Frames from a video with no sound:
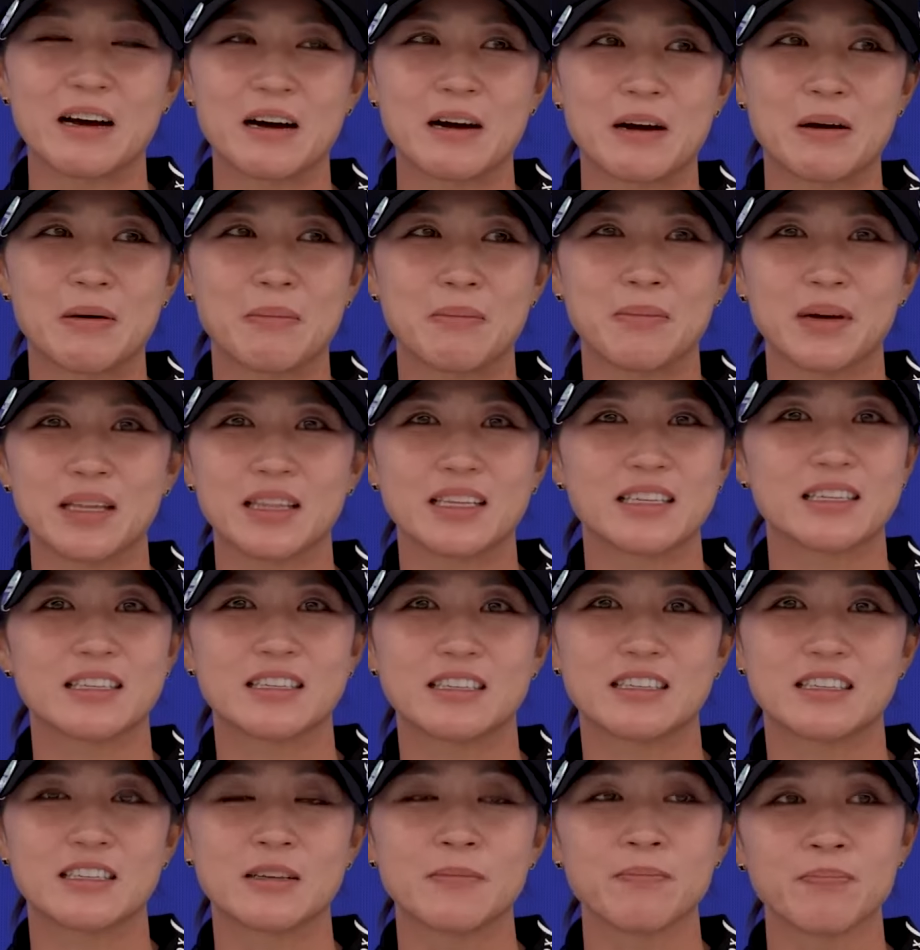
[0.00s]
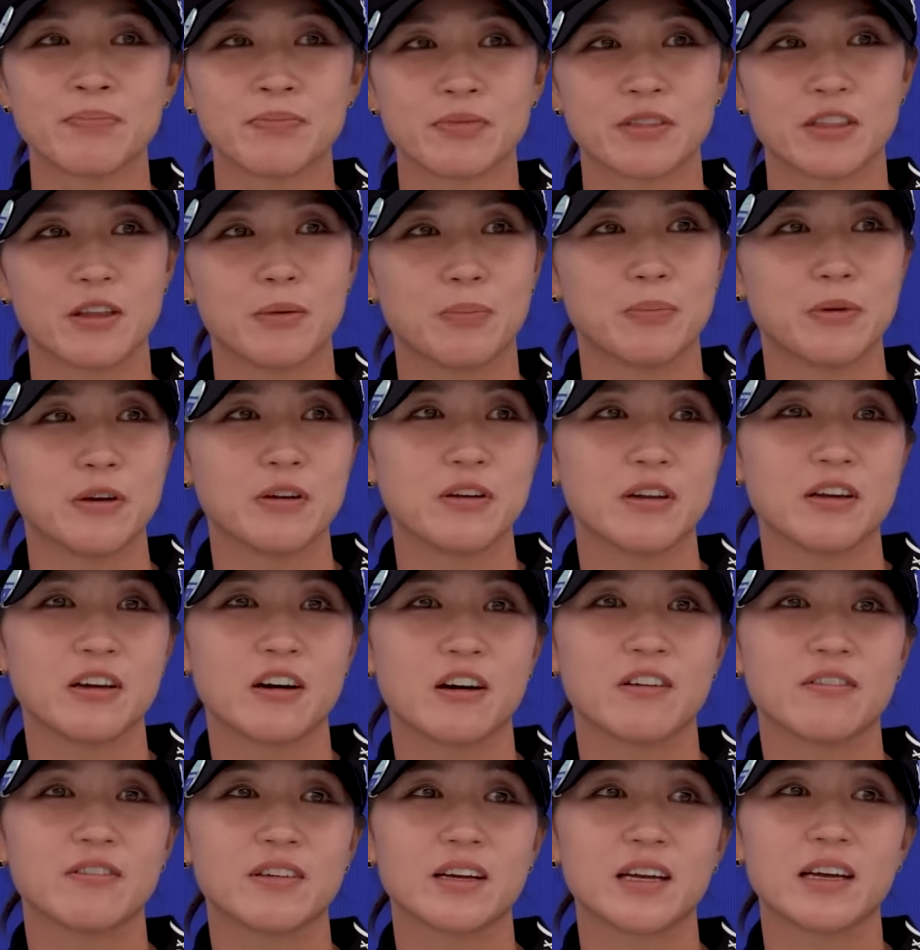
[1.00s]
But this is the beauty
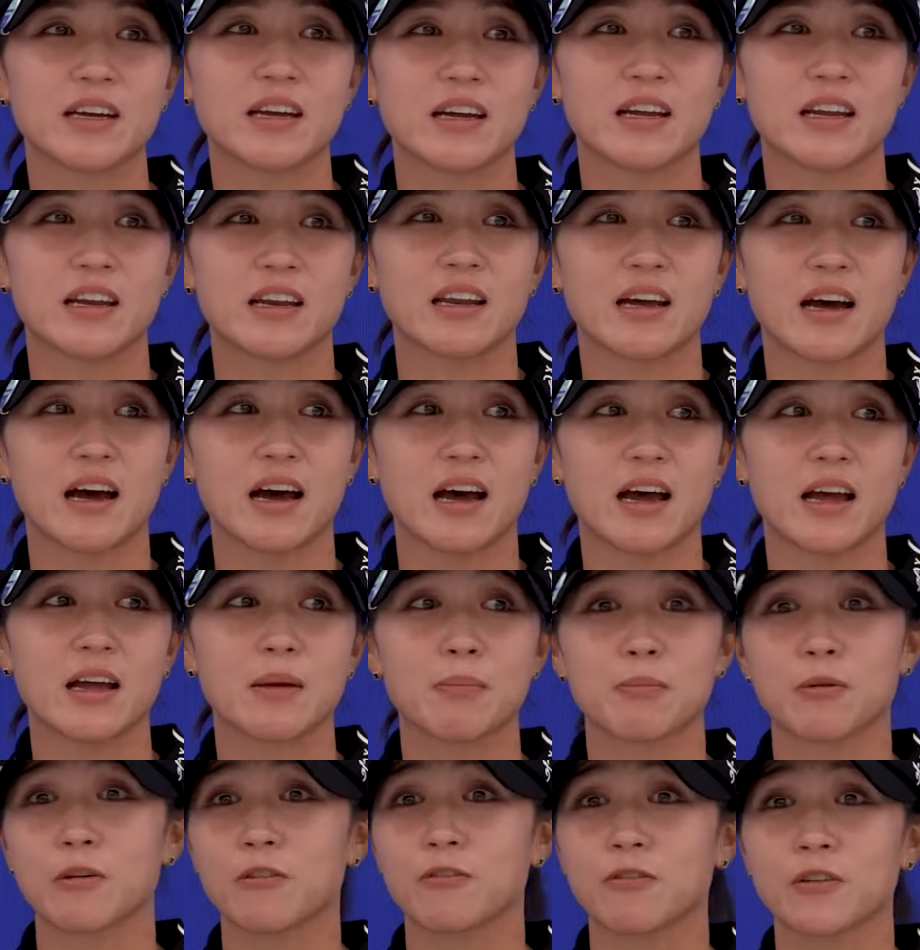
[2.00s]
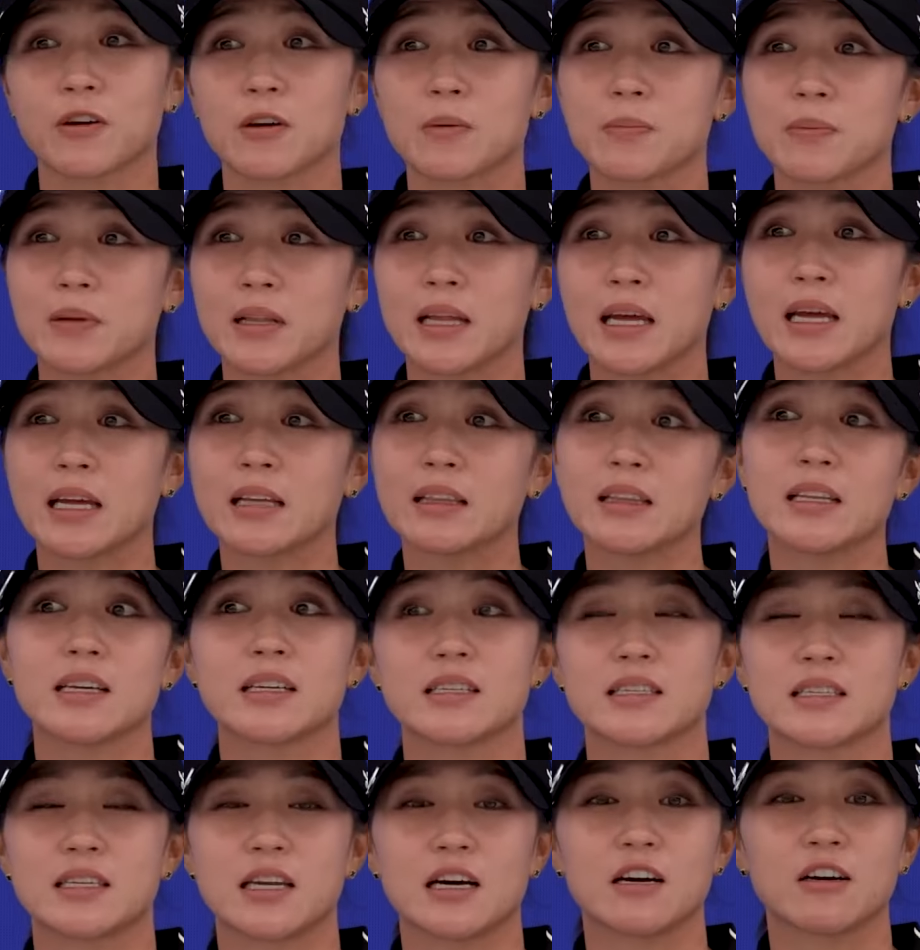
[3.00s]
of it, and I prefer playing
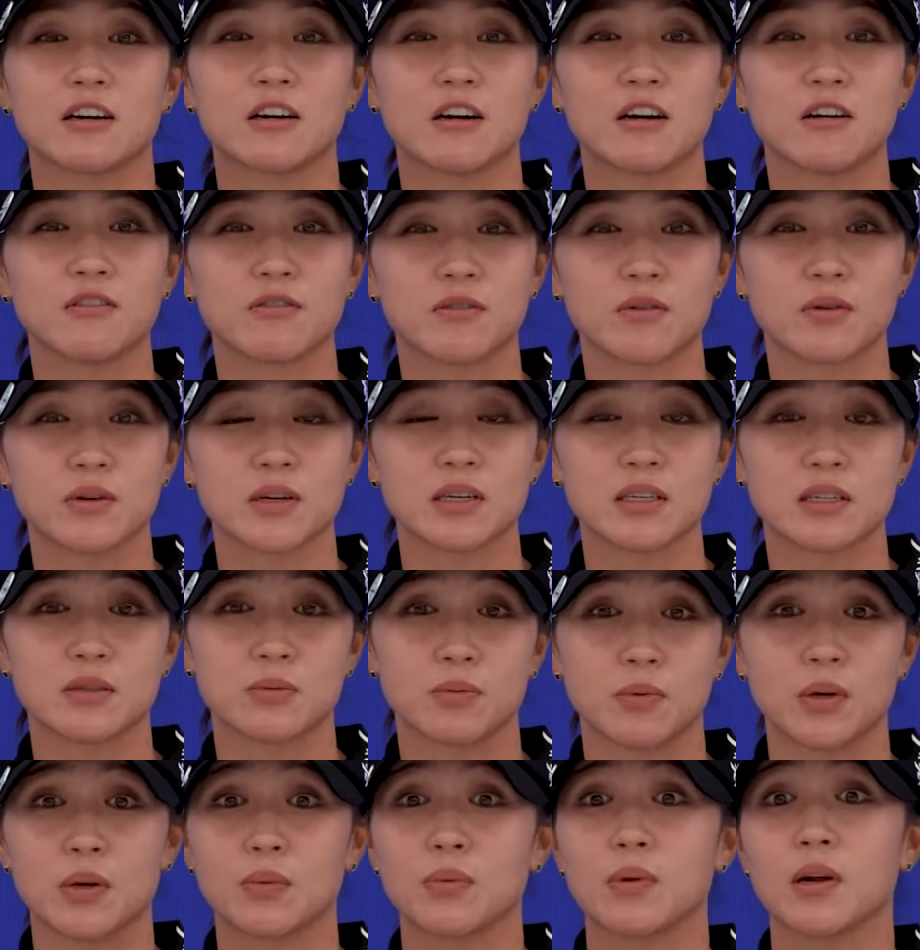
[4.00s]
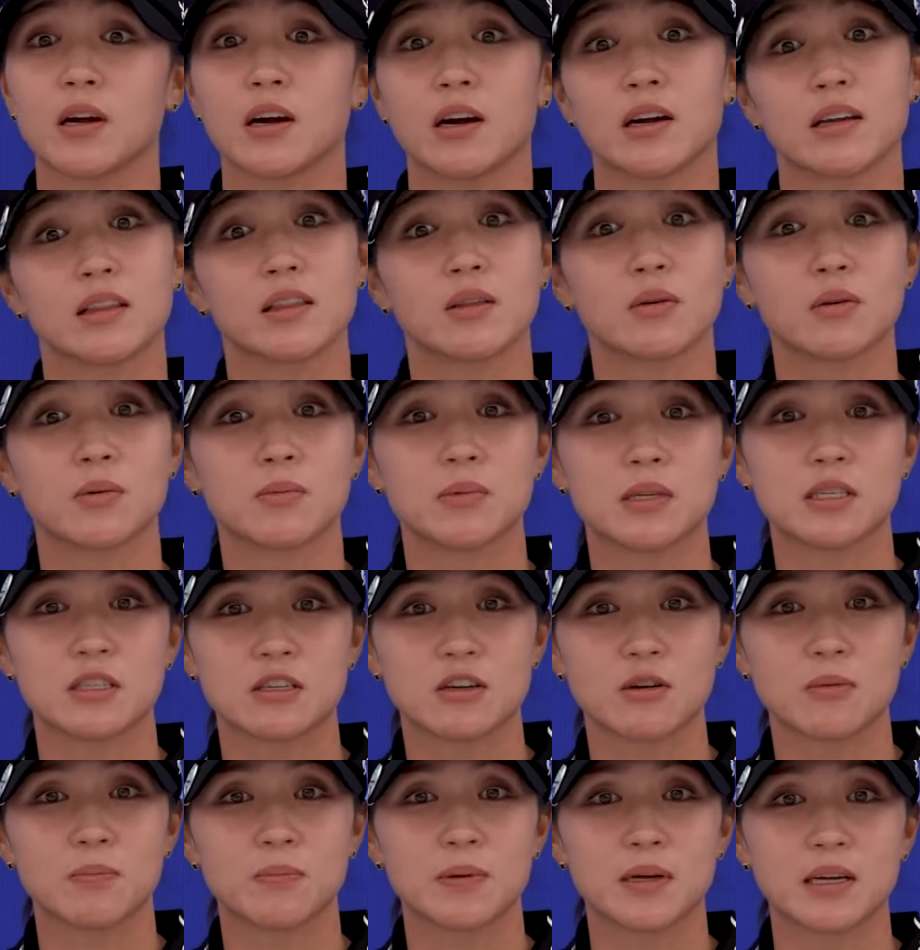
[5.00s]
links style golf course when we are at the Women's
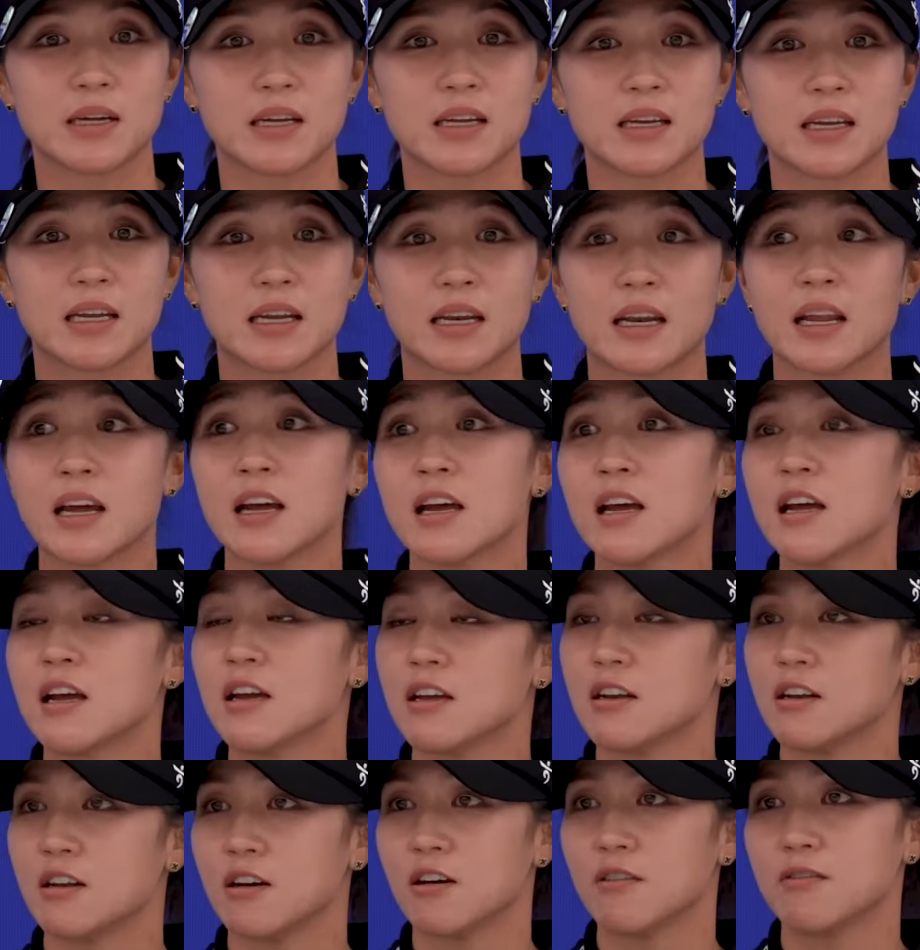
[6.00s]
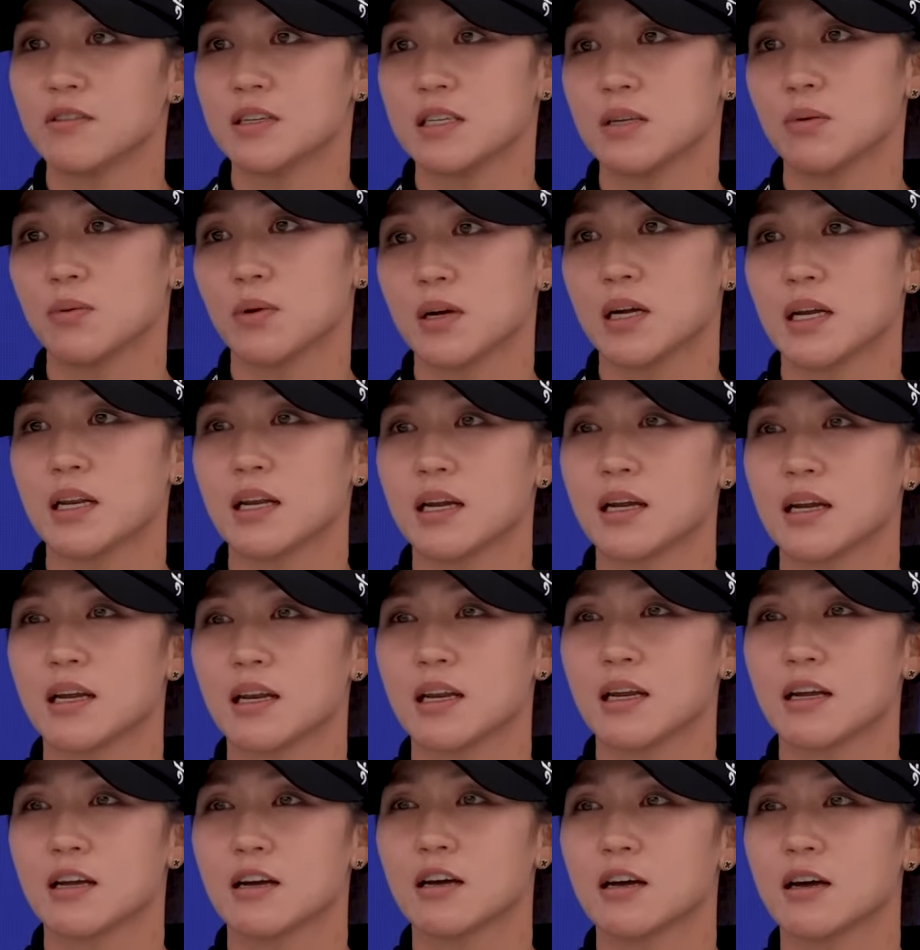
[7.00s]
Open. And you know, obviously, we're
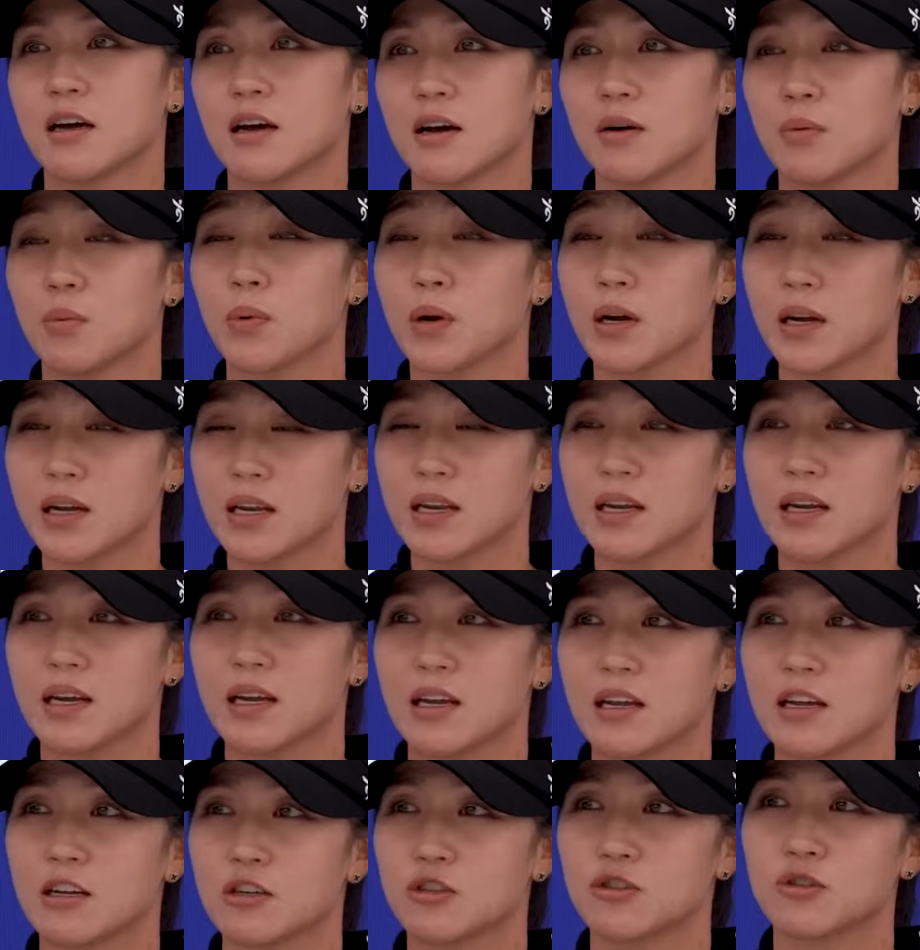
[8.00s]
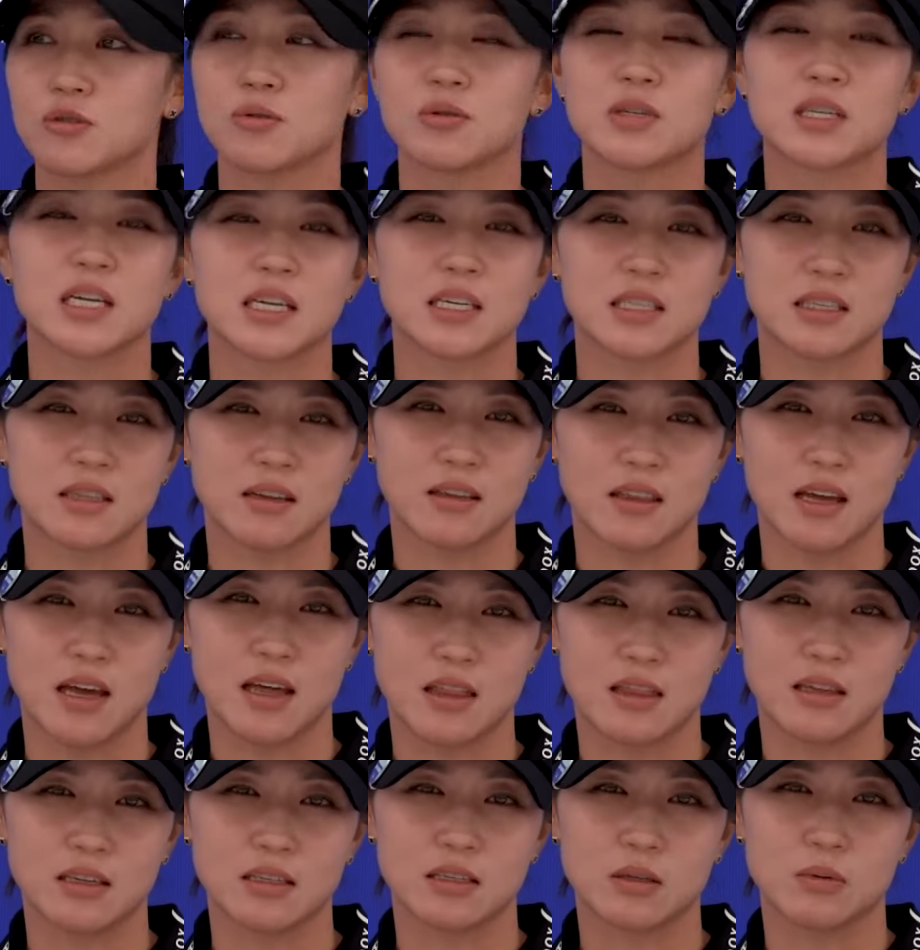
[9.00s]
gonna get a true test of
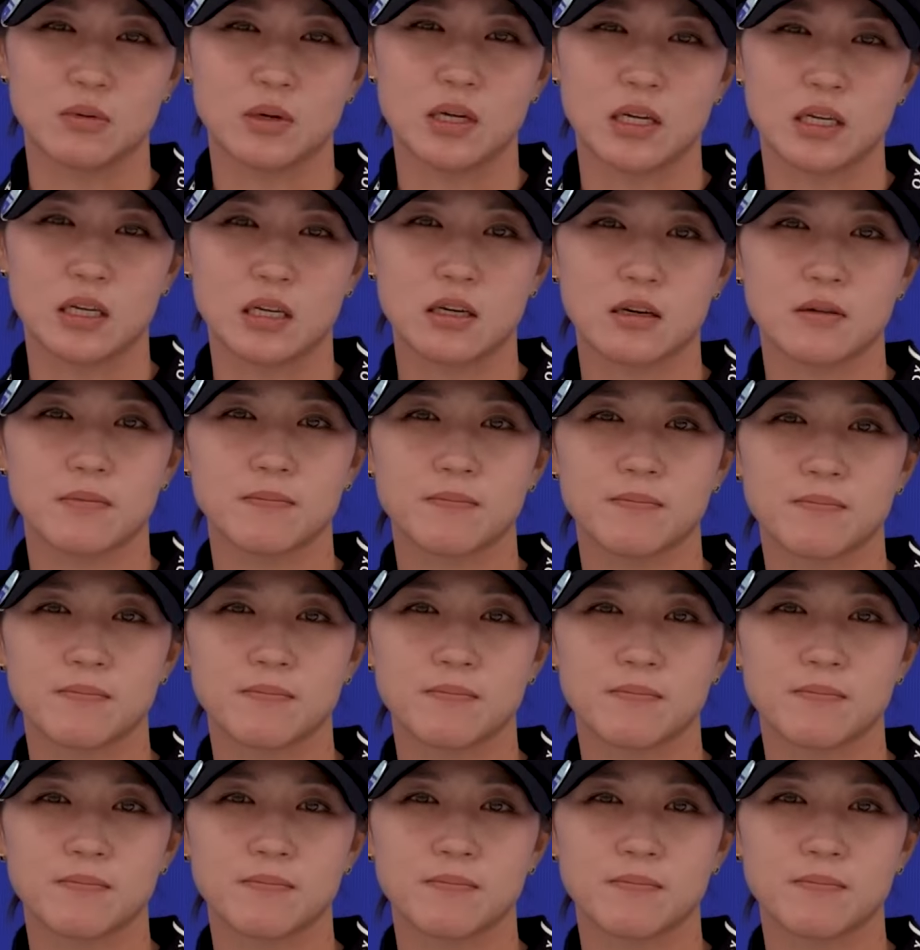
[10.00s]
that this week.